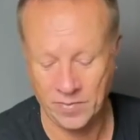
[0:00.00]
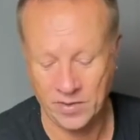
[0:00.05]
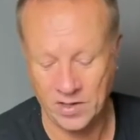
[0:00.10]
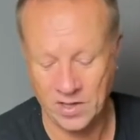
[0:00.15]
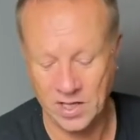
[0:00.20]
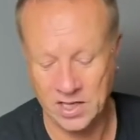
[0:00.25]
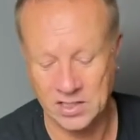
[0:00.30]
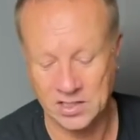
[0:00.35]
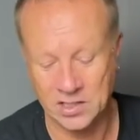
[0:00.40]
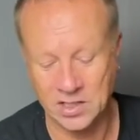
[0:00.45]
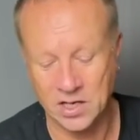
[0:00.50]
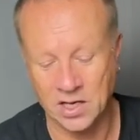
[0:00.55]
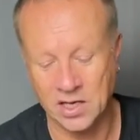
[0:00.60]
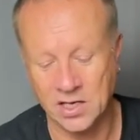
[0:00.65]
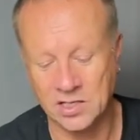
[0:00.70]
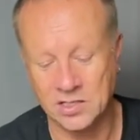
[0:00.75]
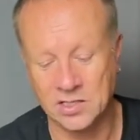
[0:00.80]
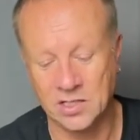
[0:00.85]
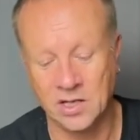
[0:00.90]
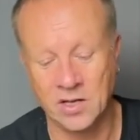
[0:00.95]
These
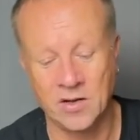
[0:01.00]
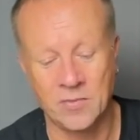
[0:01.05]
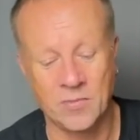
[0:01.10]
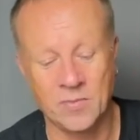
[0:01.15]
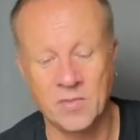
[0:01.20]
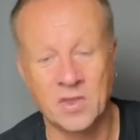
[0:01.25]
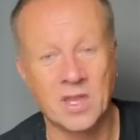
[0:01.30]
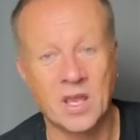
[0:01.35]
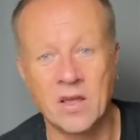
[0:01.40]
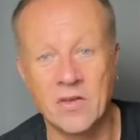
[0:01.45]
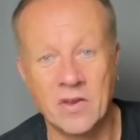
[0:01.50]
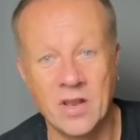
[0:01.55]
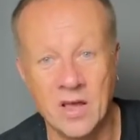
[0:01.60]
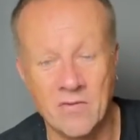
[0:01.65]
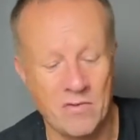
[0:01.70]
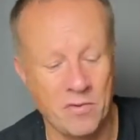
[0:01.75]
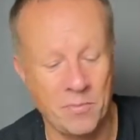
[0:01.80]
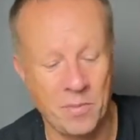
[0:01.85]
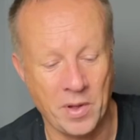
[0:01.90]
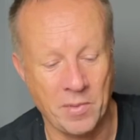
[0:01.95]
guys
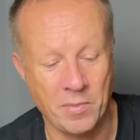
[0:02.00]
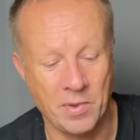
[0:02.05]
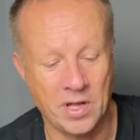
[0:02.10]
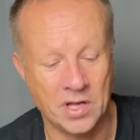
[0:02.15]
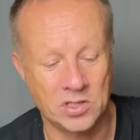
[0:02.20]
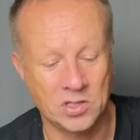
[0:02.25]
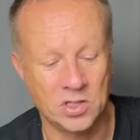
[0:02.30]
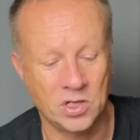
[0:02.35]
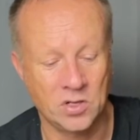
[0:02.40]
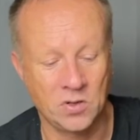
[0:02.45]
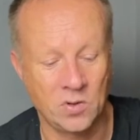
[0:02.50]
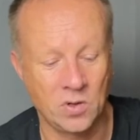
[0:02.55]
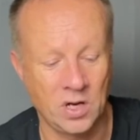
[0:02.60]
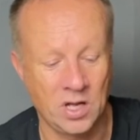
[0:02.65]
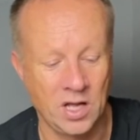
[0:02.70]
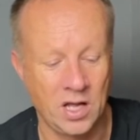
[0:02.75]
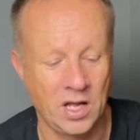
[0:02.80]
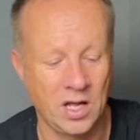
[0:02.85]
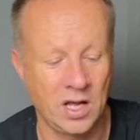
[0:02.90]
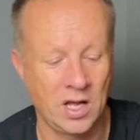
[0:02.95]
never bit me at all,
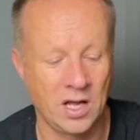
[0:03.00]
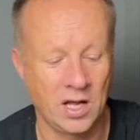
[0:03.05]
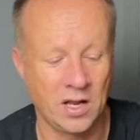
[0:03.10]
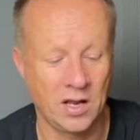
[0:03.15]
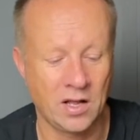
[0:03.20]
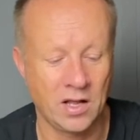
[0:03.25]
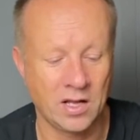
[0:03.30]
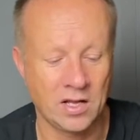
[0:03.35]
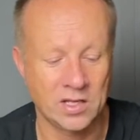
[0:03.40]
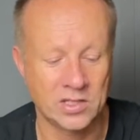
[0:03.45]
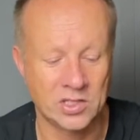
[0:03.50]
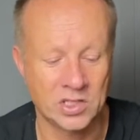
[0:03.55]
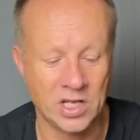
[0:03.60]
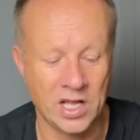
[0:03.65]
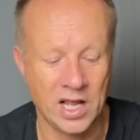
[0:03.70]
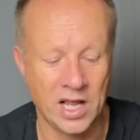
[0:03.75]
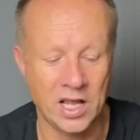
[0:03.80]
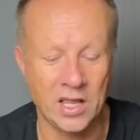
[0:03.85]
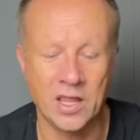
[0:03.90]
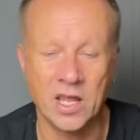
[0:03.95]
and like I
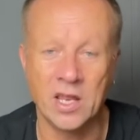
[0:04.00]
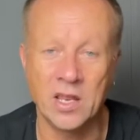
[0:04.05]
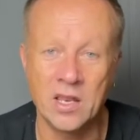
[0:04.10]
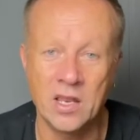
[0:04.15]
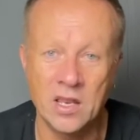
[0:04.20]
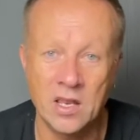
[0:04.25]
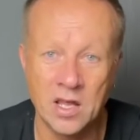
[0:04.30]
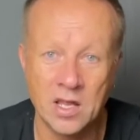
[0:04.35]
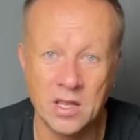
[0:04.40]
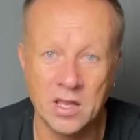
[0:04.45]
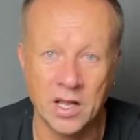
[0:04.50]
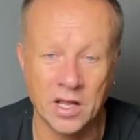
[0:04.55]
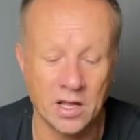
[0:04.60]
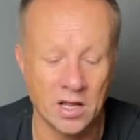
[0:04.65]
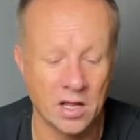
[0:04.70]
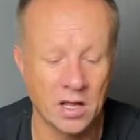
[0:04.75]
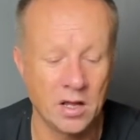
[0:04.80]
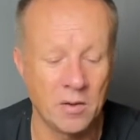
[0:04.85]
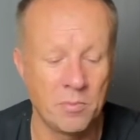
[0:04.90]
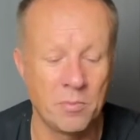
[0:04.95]
say, they're nothing
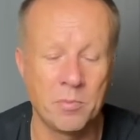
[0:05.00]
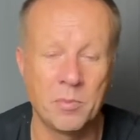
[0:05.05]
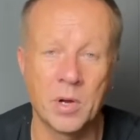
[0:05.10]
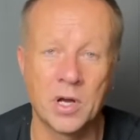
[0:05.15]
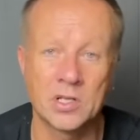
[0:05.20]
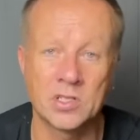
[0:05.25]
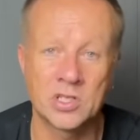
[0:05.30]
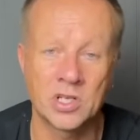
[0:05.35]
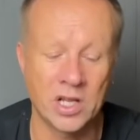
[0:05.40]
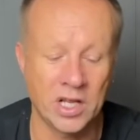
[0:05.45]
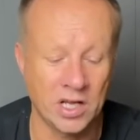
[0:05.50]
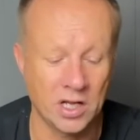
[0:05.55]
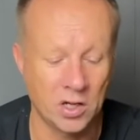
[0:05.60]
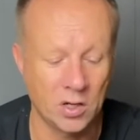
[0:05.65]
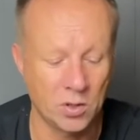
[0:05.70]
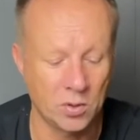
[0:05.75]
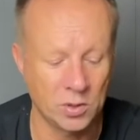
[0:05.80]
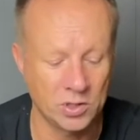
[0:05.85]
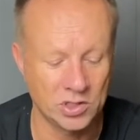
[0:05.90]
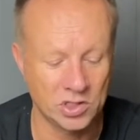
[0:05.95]
but
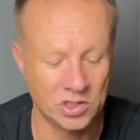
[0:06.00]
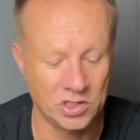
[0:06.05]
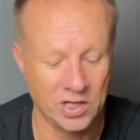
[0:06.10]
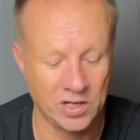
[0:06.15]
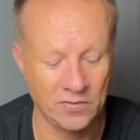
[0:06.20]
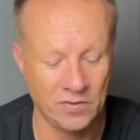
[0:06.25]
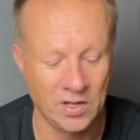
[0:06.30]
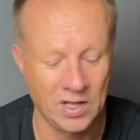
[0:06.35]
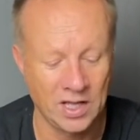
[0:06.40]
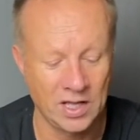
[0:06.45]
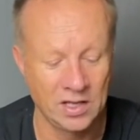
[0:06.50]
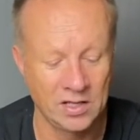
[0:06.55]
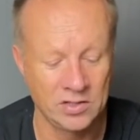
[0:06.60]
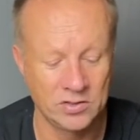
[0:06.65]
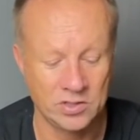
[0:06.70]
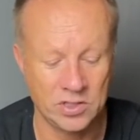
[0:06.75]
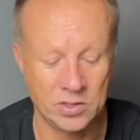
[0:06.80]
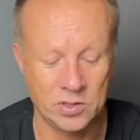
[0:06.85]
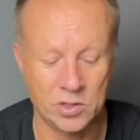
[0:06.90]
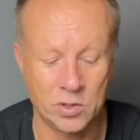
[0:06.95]
inquisitive.
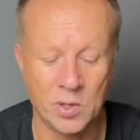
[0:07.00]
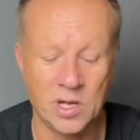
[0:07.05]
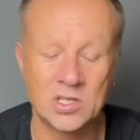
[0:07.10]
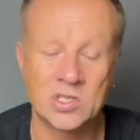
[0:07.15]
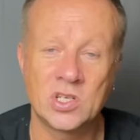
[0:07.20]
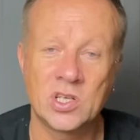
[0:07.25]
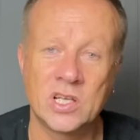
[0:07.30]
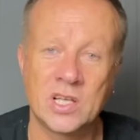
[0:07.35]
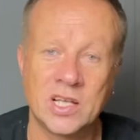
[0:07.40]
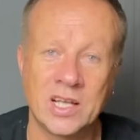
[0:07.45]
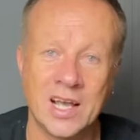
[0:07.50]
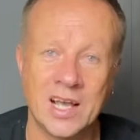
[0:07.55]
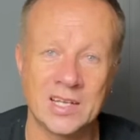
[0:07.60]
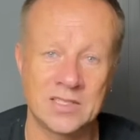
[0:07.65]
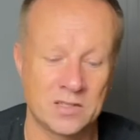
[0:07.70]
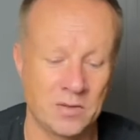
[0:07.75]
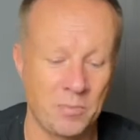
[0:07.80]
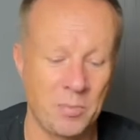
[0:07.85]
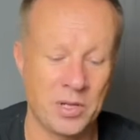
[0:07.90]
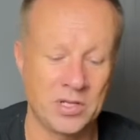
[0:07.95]
So to actually
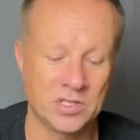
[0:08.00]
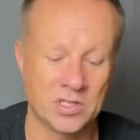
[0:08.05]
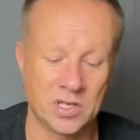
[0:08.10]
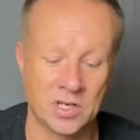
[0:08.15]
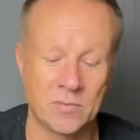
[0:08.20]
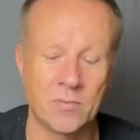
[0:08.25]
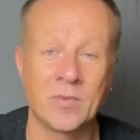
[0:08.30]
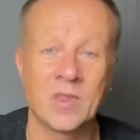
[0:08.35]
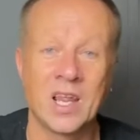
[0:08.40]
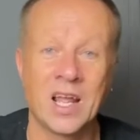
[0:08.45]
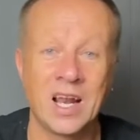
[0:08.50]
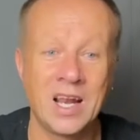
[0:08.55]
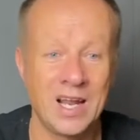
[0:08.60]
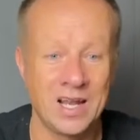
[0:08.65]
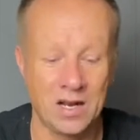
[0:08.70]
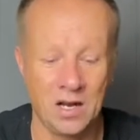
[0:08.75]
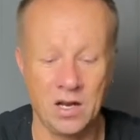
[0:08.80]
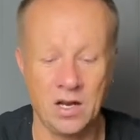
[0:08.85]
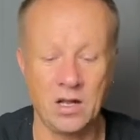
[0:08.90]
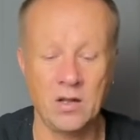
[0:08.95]
get bitten, let
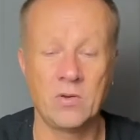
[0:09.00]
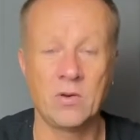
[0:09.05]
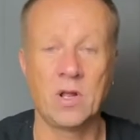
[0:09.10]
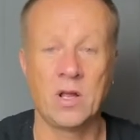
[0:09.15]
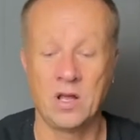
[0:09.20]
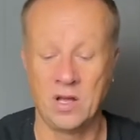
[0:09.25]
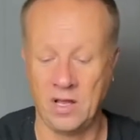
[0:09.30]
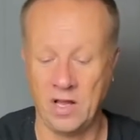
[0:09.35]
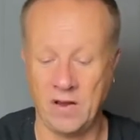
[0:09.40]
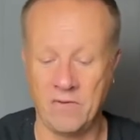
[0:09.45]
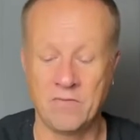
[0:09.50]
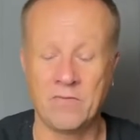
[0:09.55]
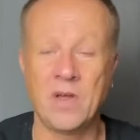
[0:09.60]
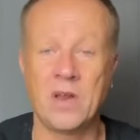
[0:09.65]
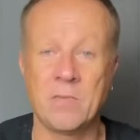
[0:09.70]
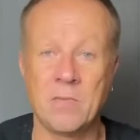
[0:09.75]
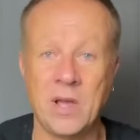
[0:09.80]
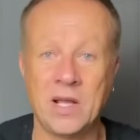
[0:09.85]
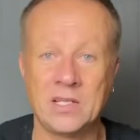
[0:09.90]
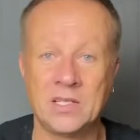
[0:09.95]
alone
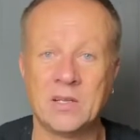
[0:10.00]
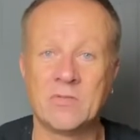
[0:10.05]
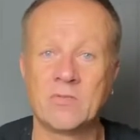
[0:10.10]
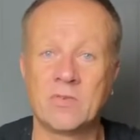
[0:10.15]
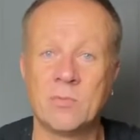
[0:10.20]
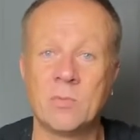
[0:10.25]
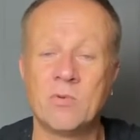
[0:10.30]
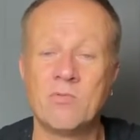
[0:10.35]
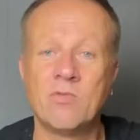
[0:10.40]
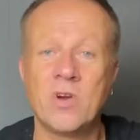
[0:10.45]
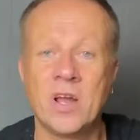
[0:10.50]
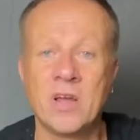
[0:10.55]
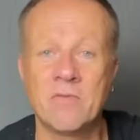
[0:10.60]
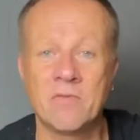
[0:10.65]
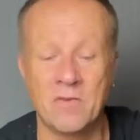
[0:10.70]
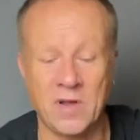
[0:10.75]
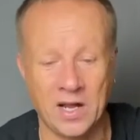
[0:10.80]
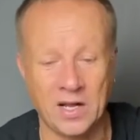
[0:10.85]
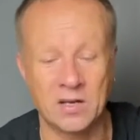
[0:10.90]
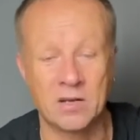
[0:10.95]
envenomated from a rear
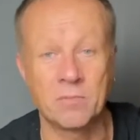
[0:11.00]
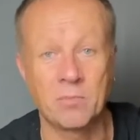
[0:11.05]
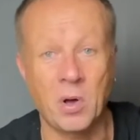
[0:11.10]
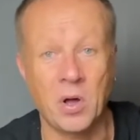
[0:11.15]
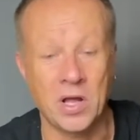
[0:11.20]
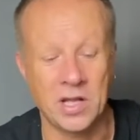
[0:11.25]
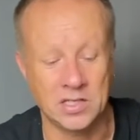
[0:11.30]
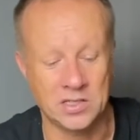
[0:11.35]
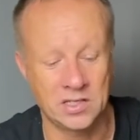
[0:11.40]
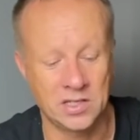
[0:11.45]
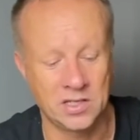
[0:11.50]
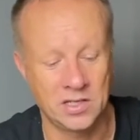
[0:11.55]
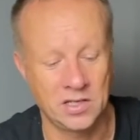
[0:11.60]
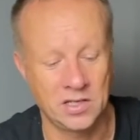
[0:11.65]
fang bite,